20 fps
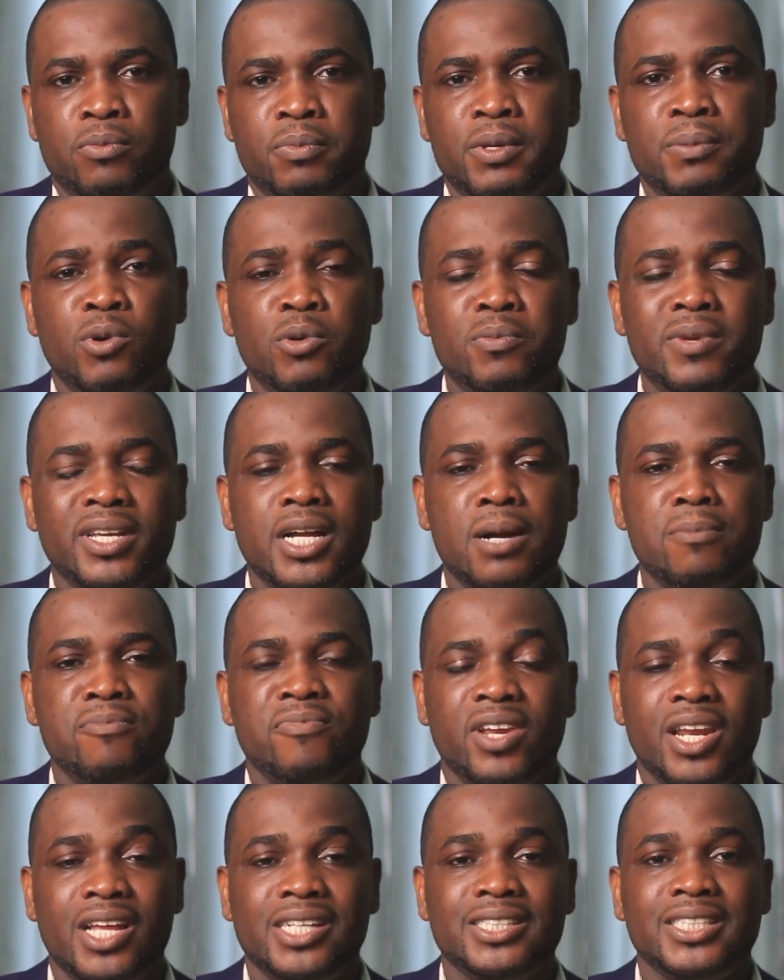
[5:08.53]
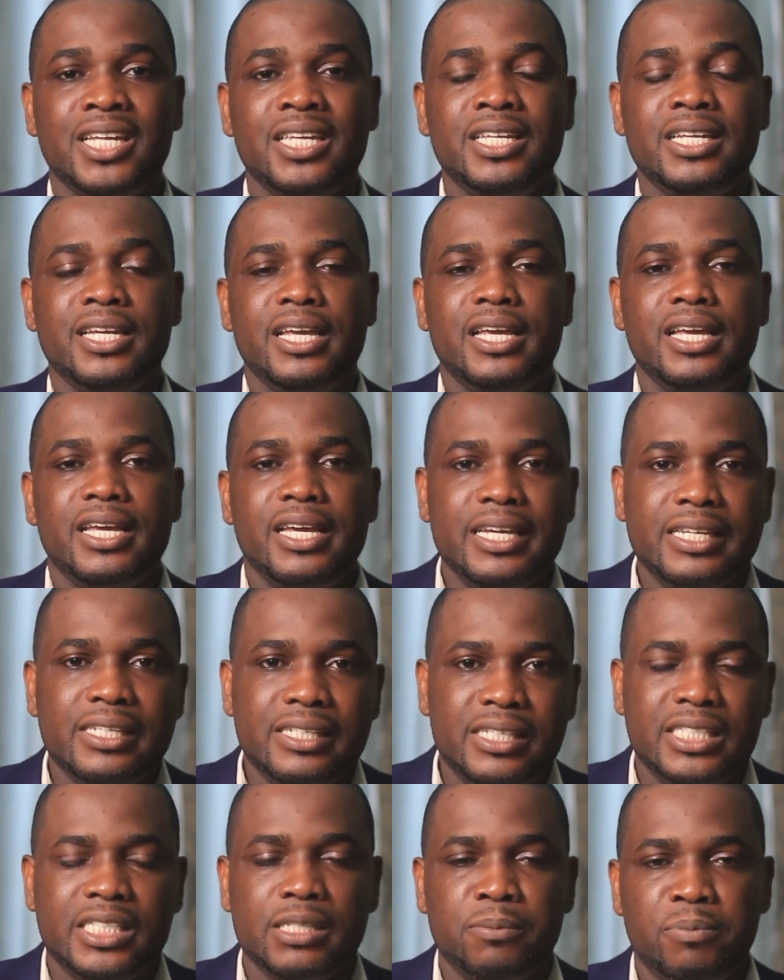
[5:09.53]
People become financially
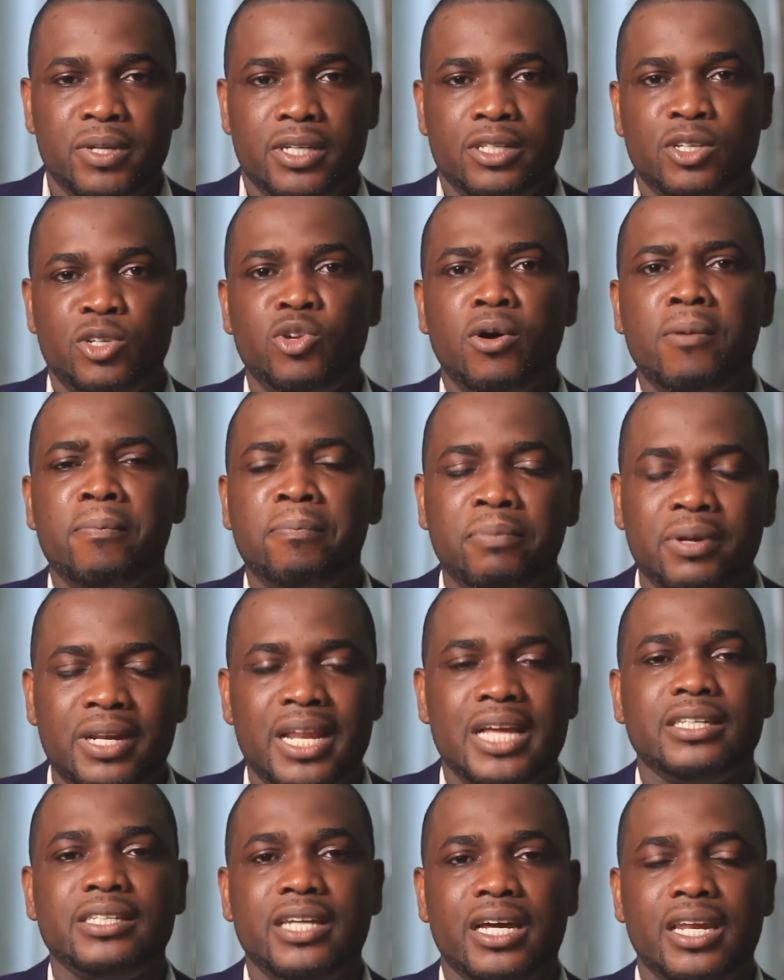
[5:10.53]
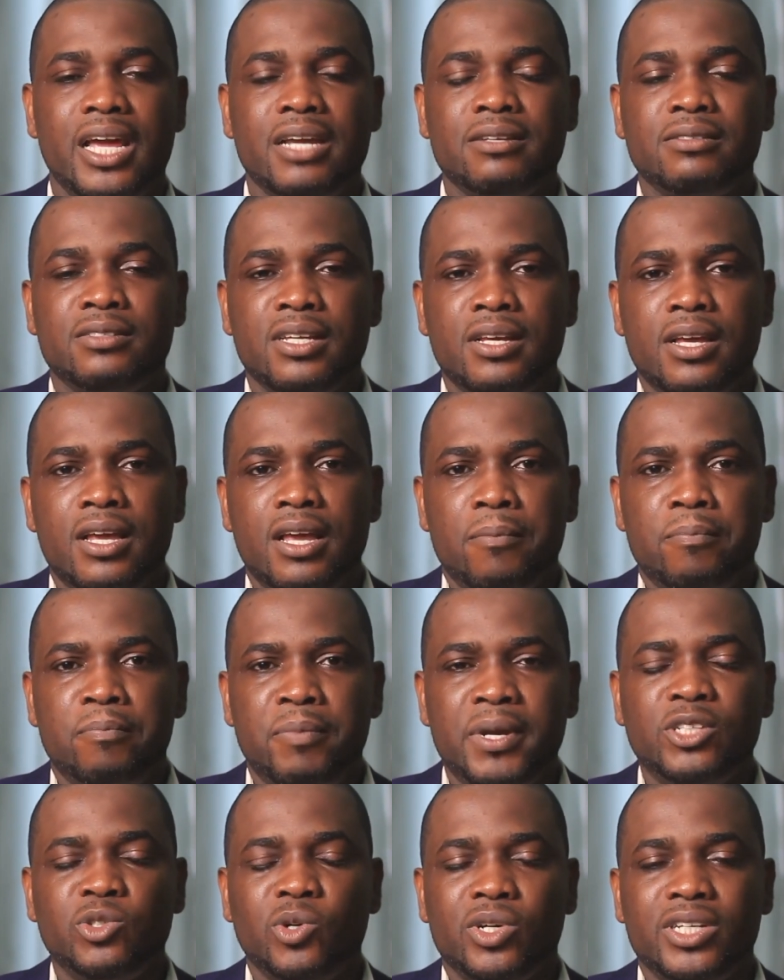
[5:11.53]
indisciplined. They don't plan their lives
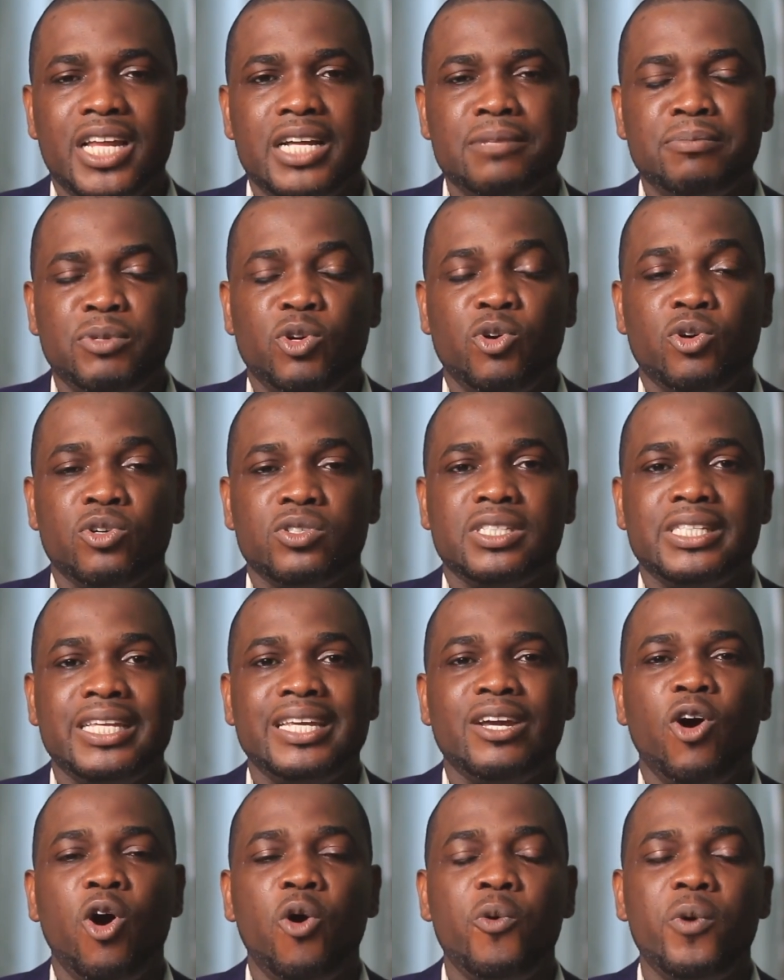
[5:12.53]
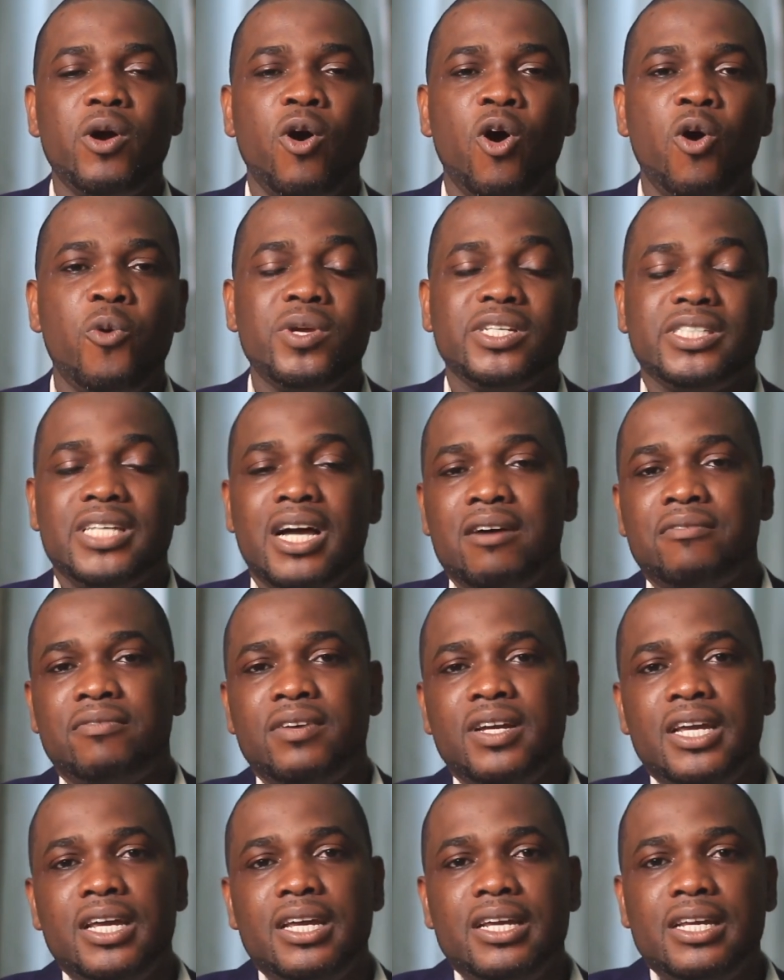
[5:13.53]
based on that because they always have
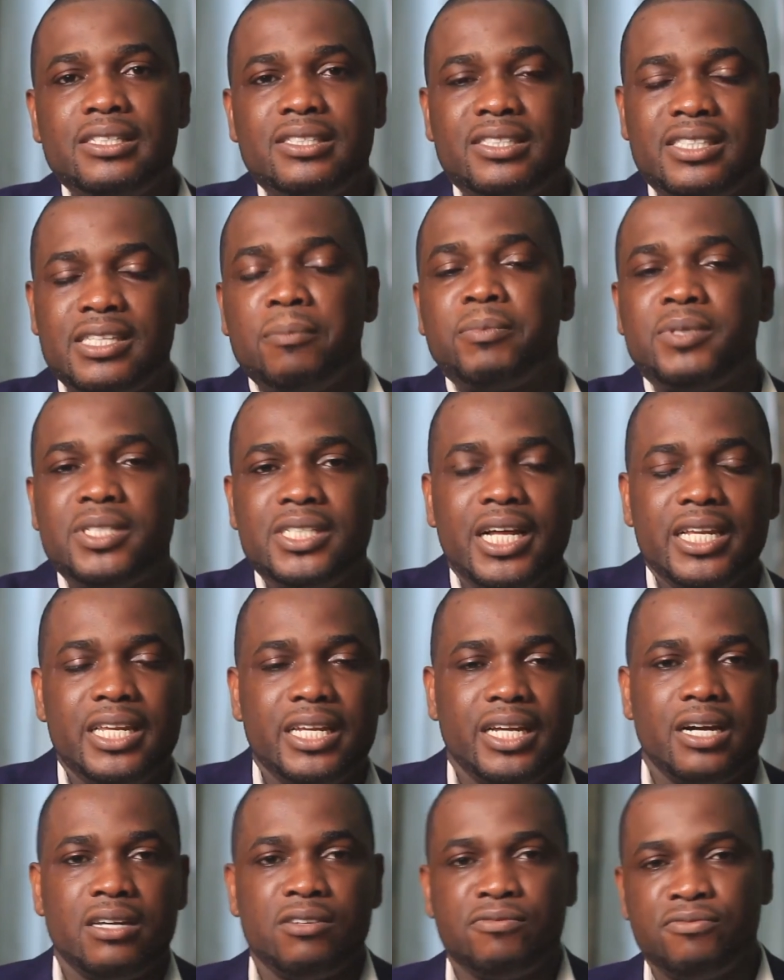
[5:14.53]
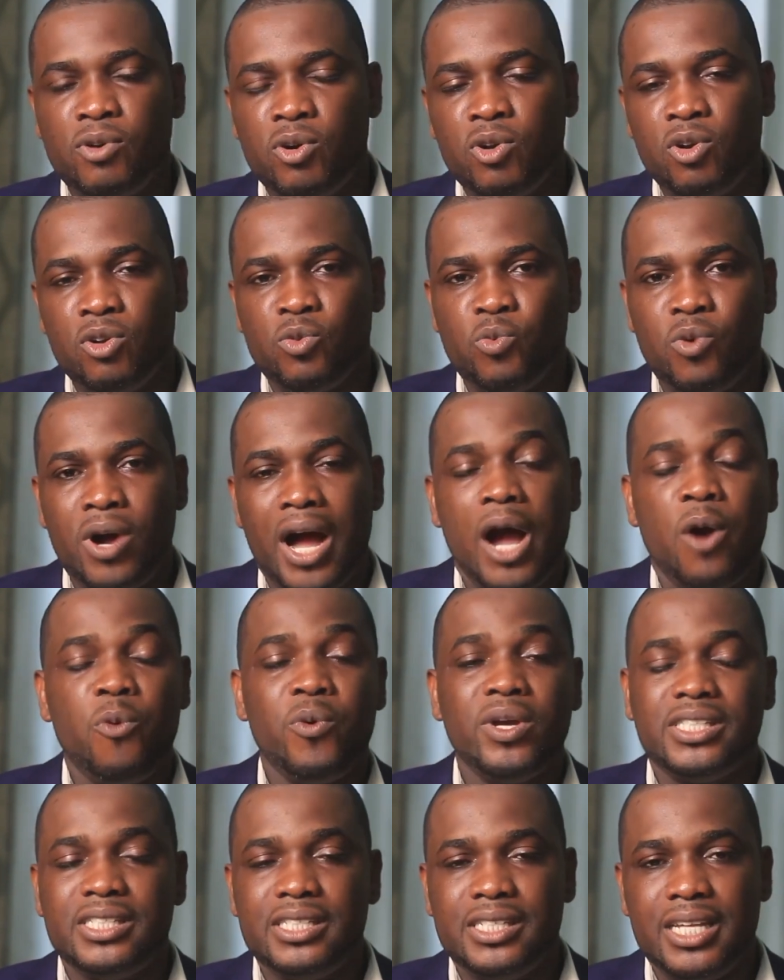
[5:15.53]
something that they can fall on
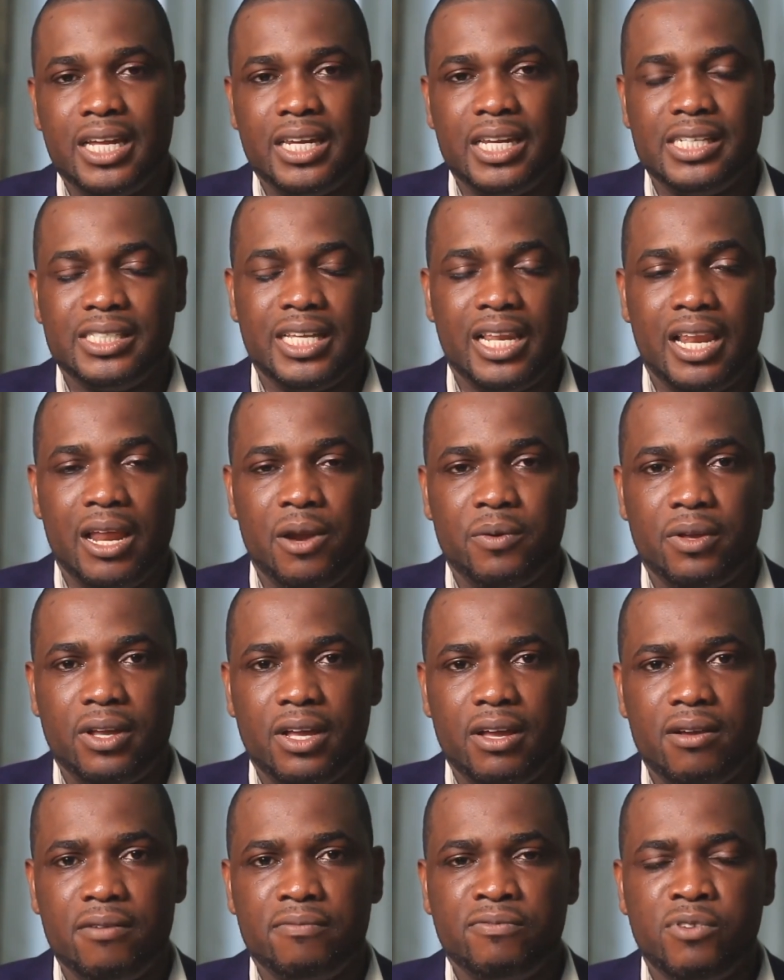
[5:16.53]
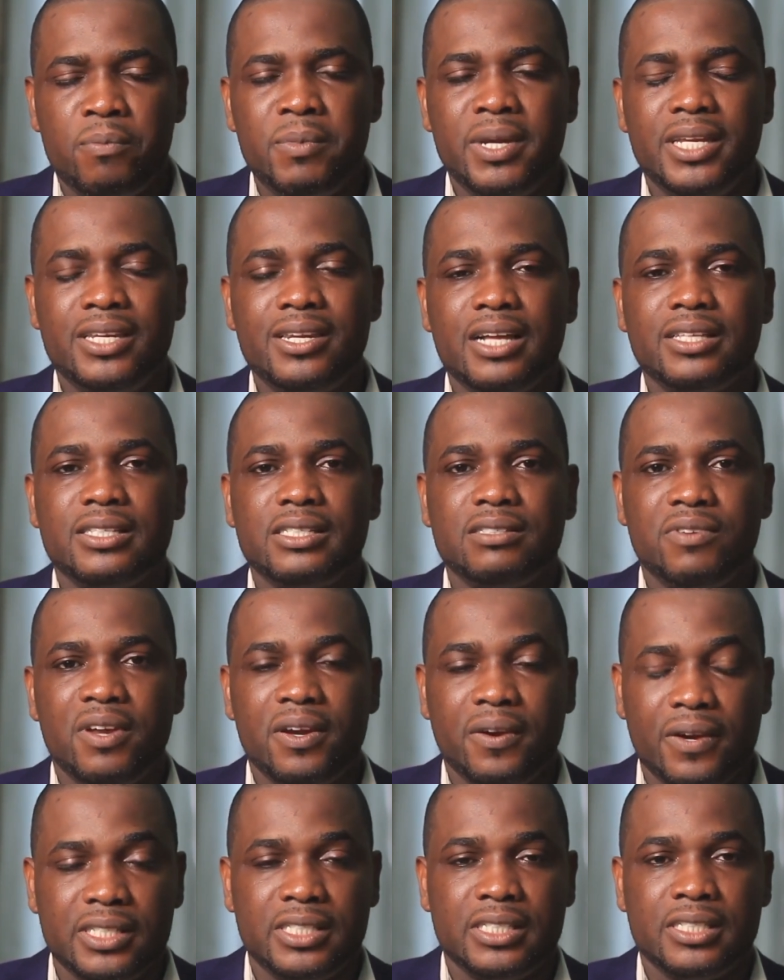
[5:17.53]
awaiting their next salary. For me, that is very
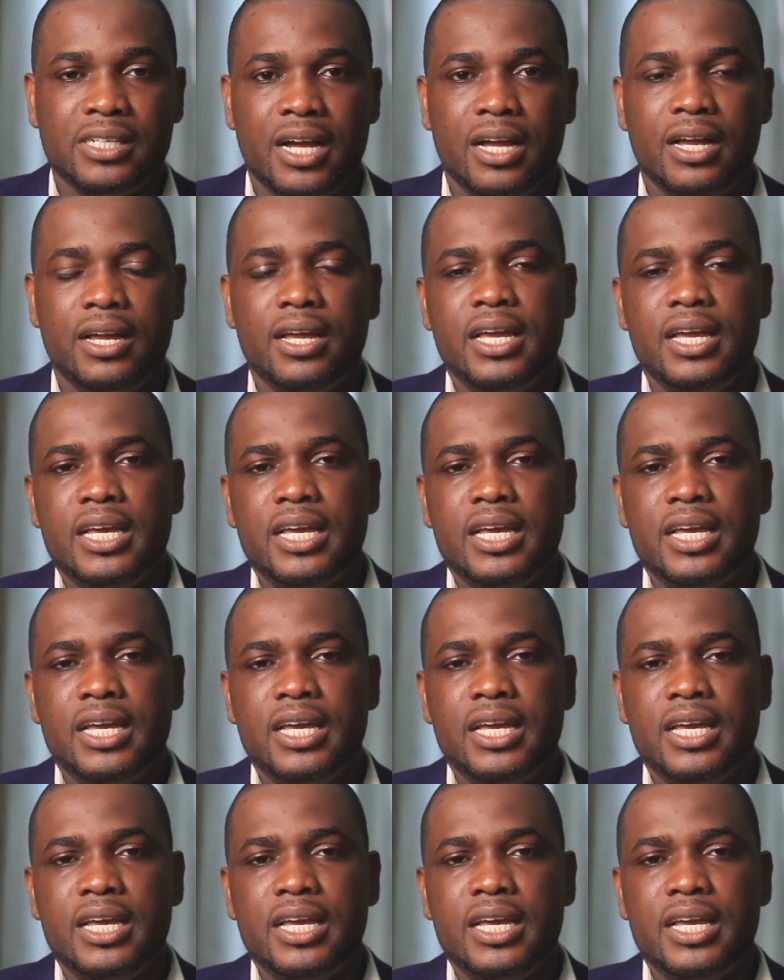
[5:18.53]
critical.